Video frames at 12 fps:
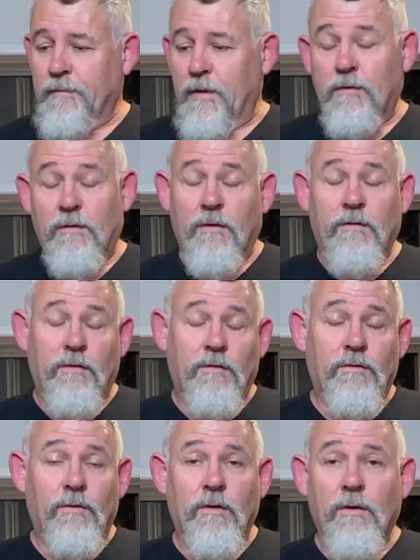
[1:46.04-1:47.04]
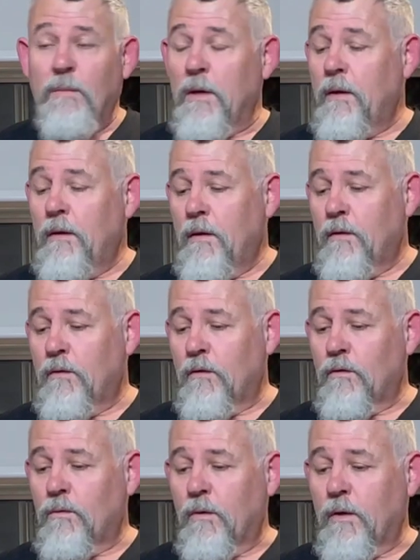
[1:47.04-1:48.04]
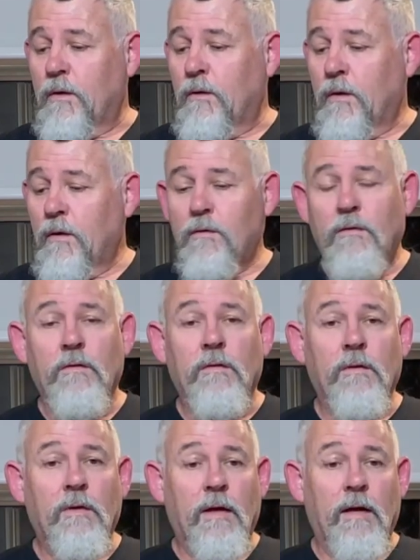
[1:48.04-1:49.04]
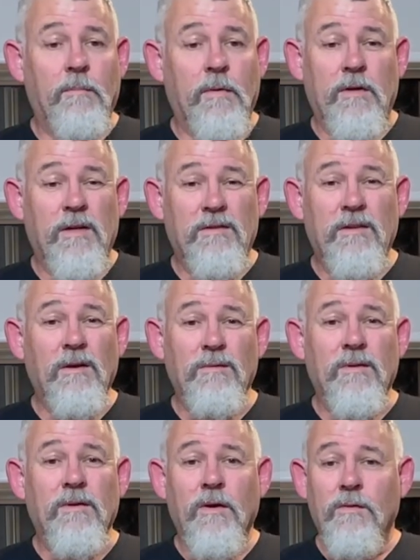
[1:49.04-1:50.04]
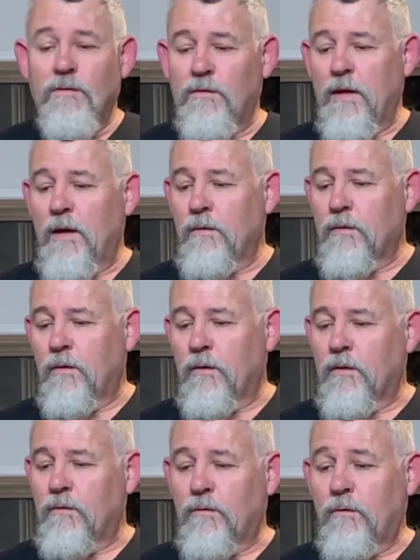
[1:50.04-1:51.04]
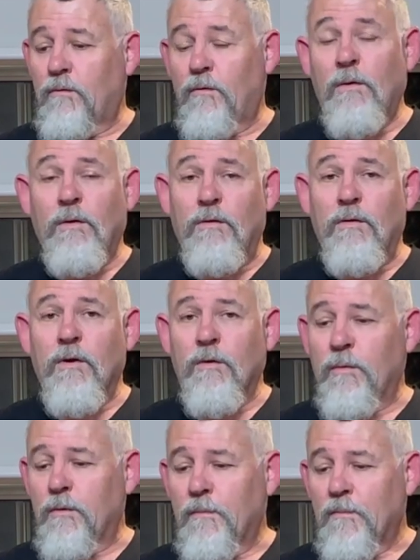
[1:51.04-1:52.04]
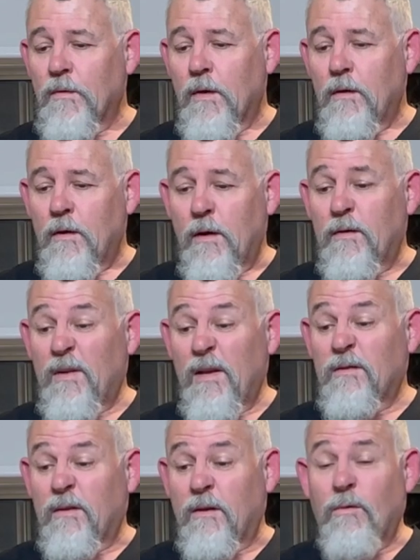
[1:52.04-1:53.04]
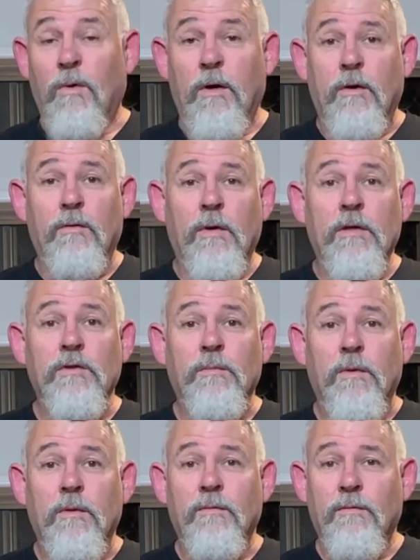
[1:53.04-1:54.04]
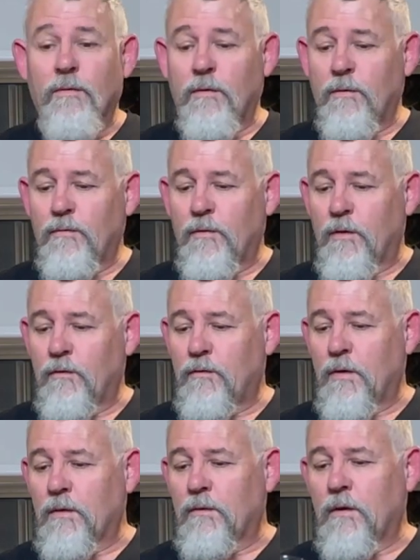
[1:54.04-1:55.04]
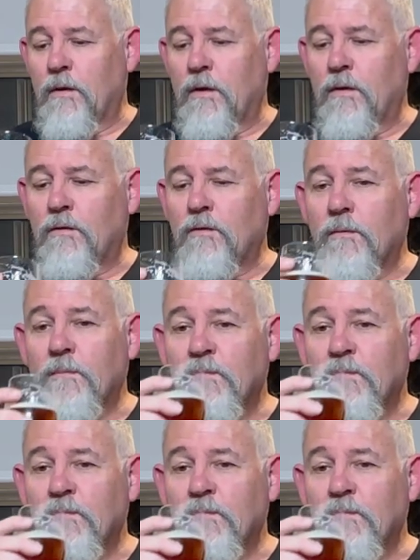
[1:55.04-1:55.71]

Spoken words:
It's a stronger beer. It's quite nice, but you don't notice the alcohol. It's very drinkable. It's actually quite crushable for the strength that it is.